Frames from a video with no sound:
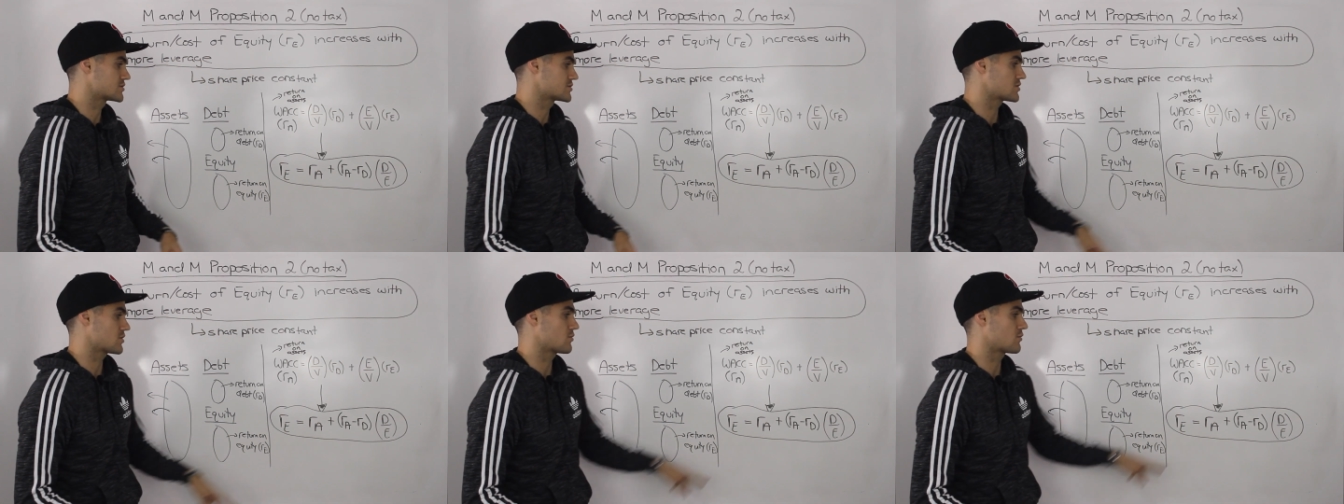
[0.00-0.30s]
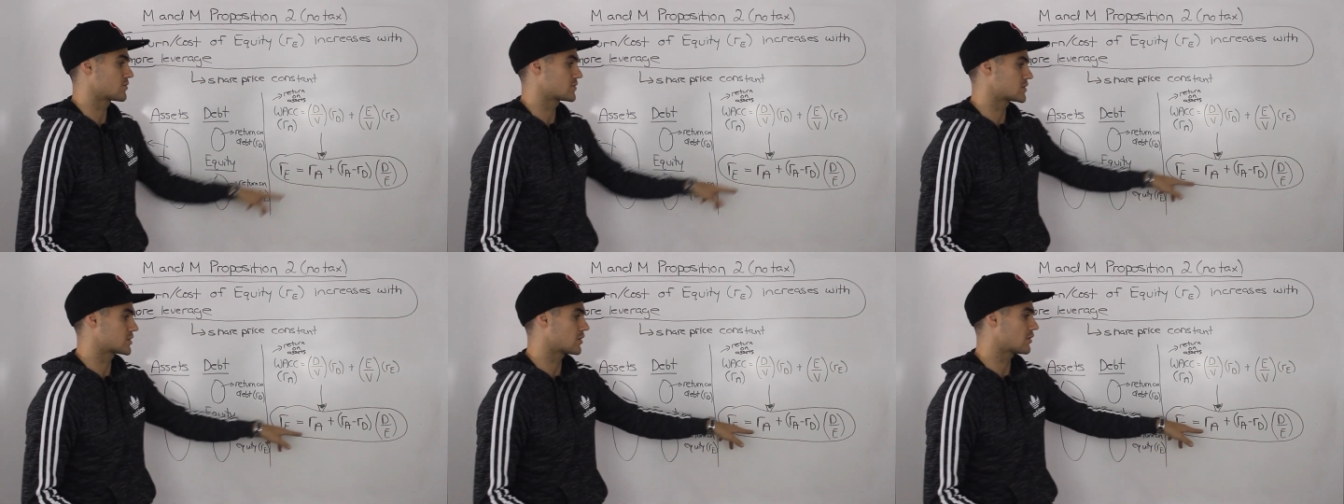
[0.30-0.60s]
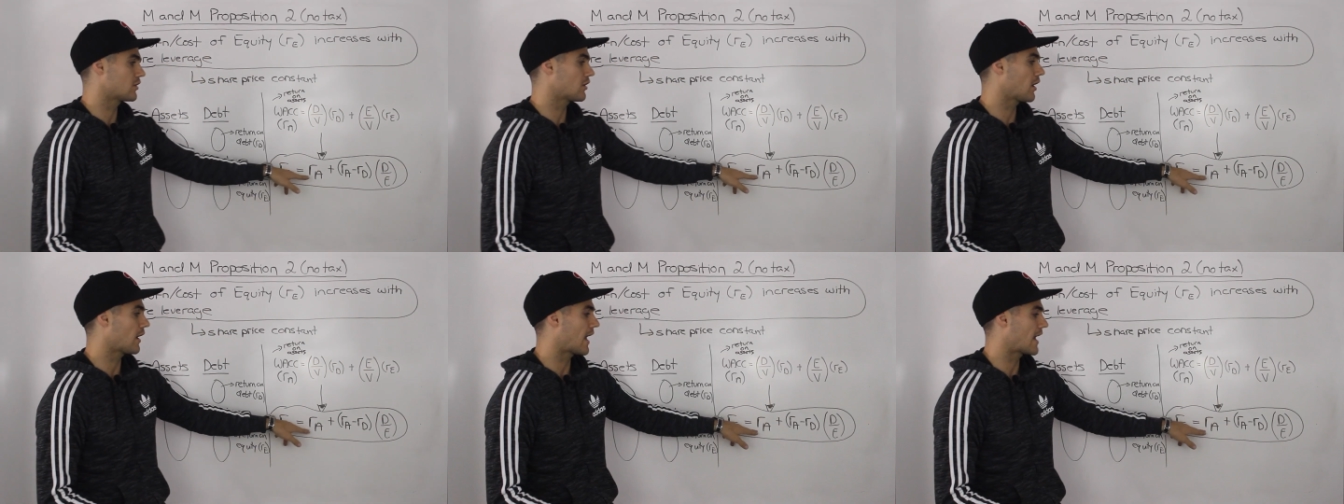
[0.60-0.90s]
So the
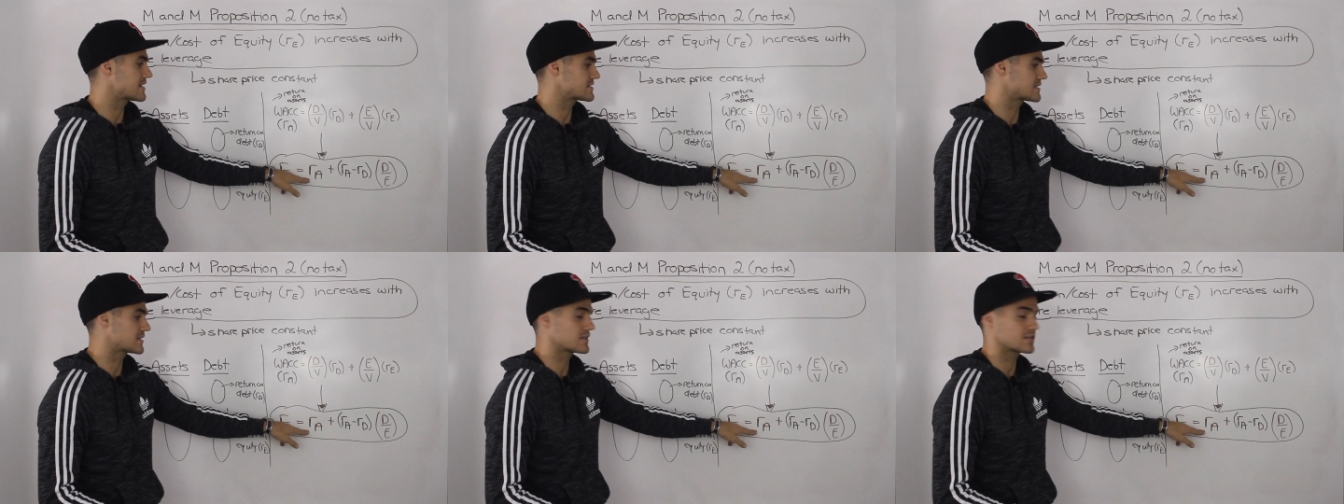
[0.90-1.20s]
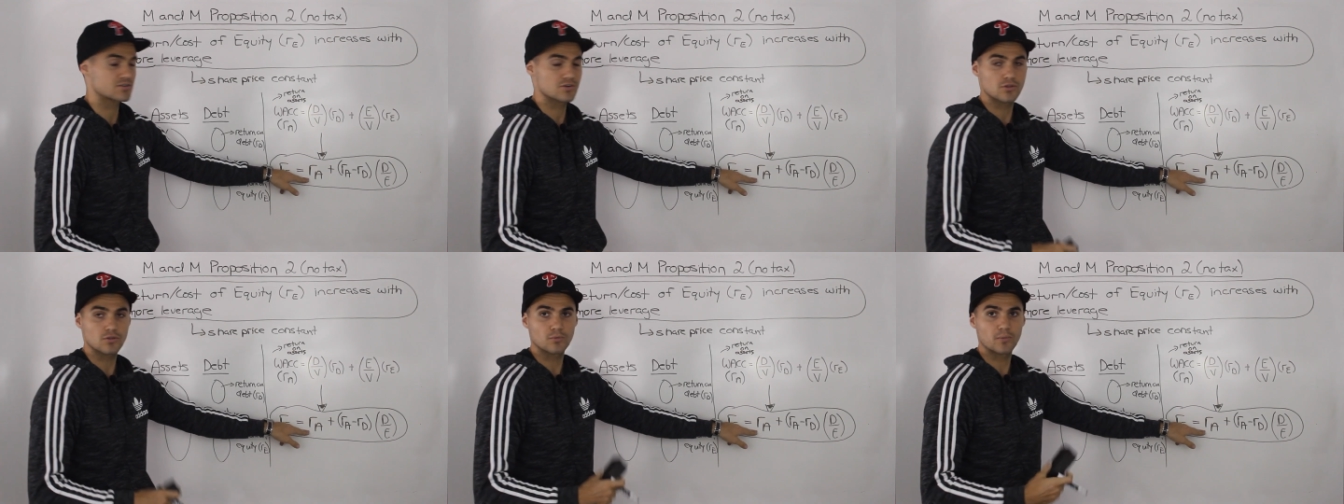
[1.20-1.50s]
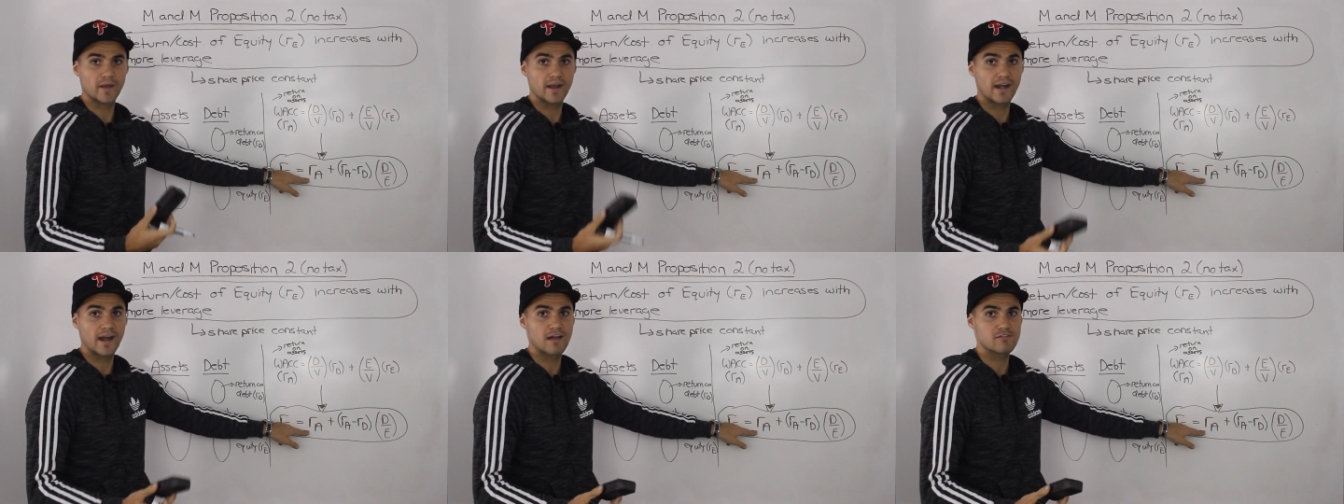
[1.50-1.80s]
return on assets or the
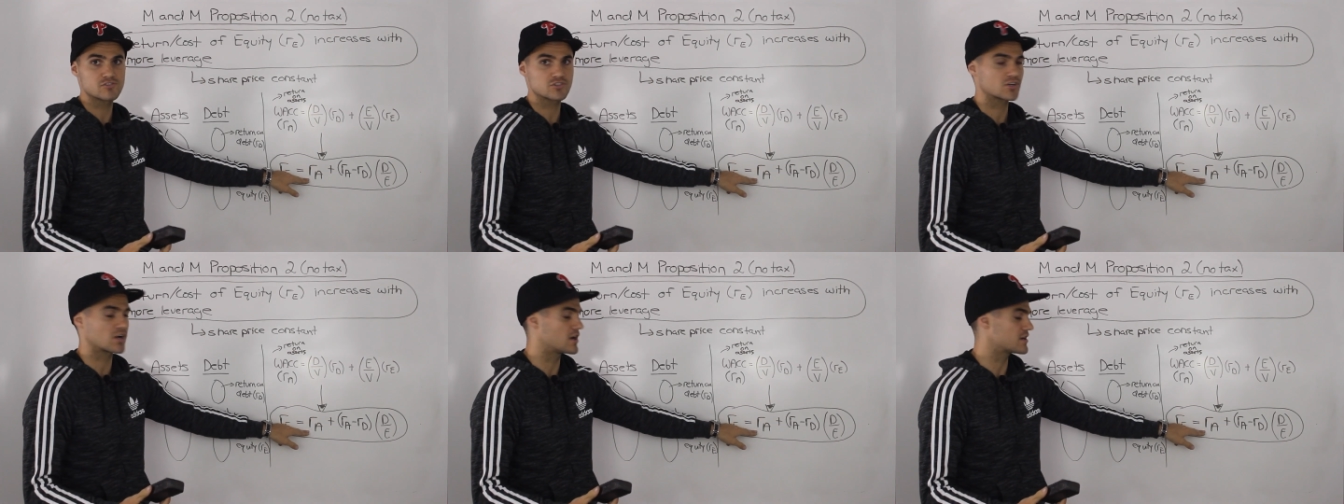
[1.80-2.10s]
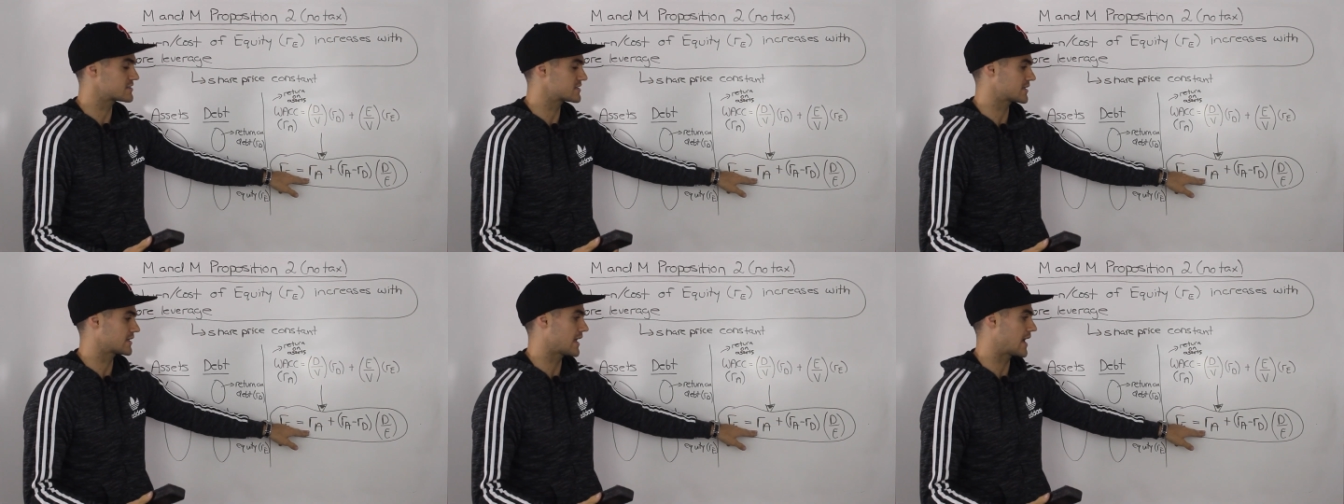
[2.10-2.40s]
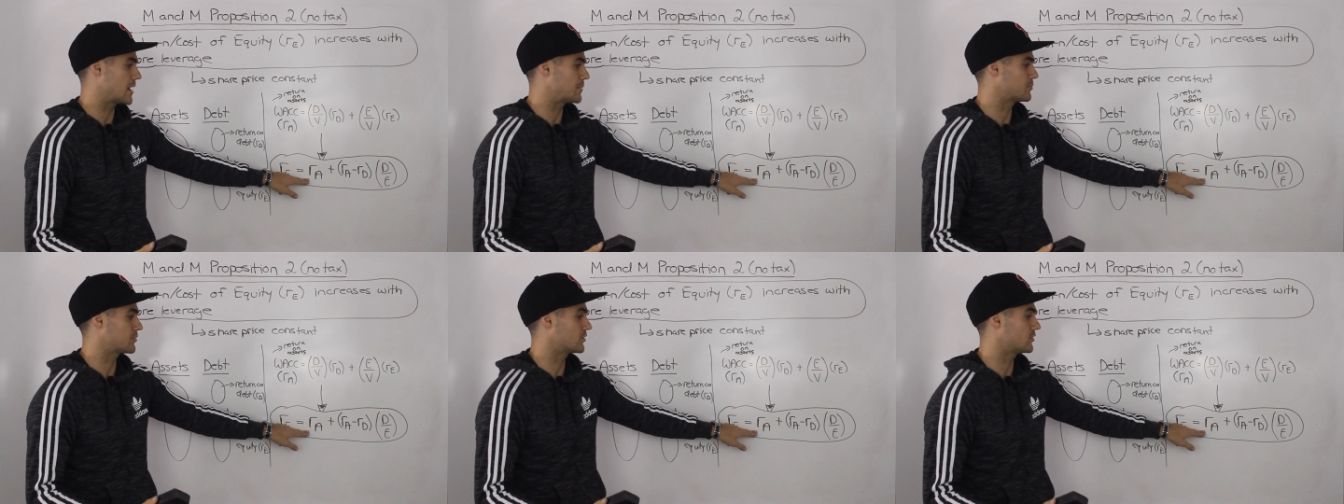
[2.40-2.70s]
weighted average cost of
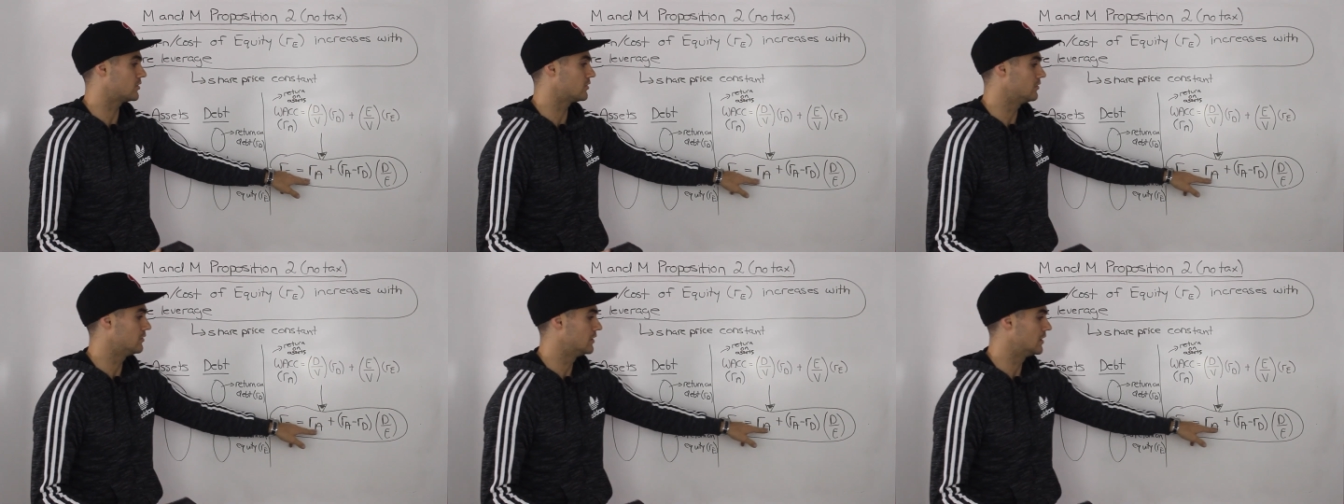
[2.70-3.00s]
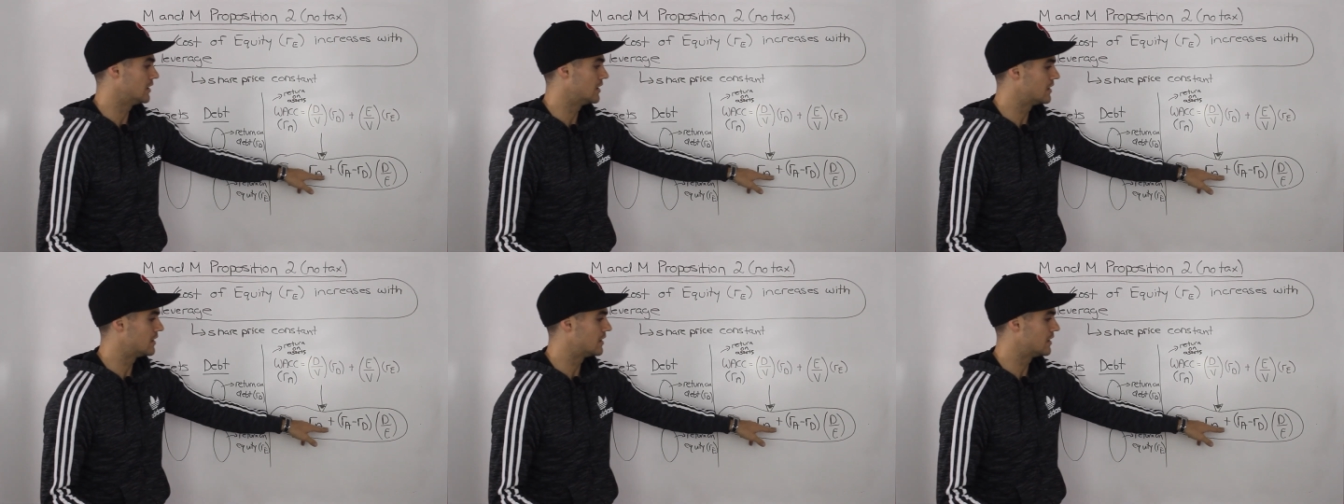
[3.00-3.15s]
capital